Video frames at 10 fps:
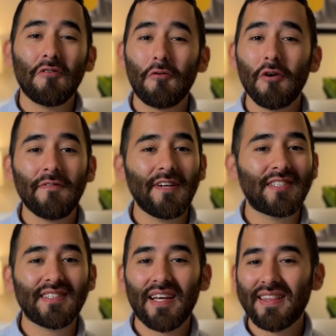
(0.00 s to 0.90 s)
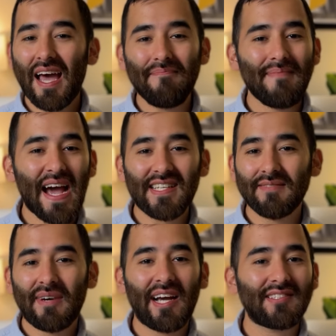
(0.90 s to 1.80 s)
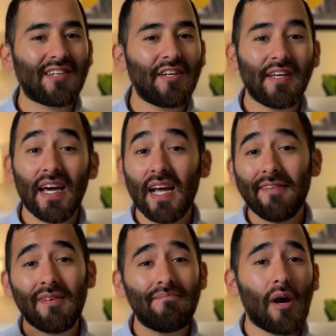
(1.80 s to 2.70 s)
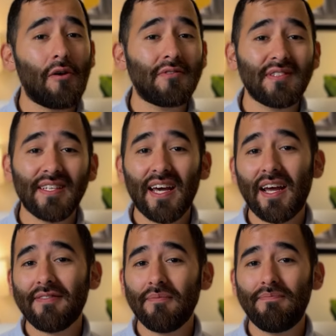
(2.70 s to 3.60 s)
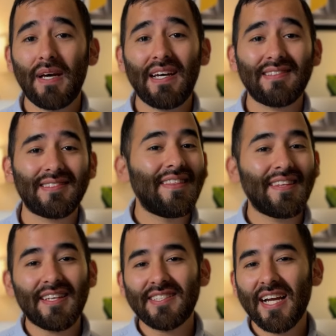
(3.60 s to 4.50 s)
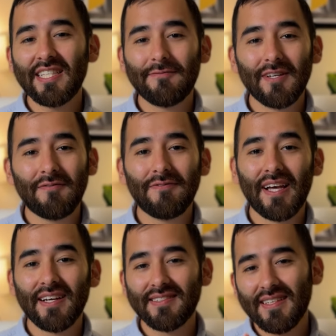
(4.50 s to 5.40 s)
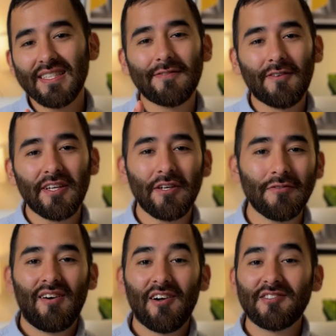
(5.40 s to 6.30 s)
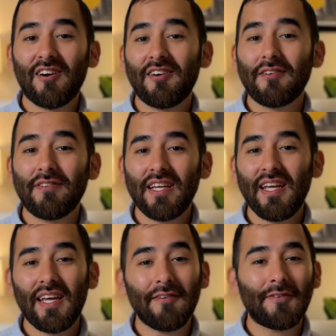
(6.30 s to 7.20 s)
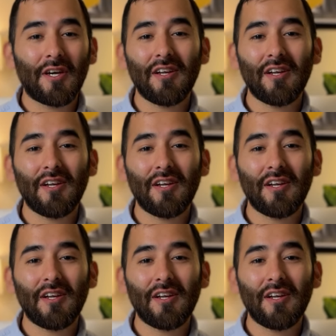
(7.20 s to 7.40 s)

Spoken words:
or if you're just like that maximizer, you gotta have the most, you gotta have the best, then the Chase Freedom Flex is for you. Alternatively, if good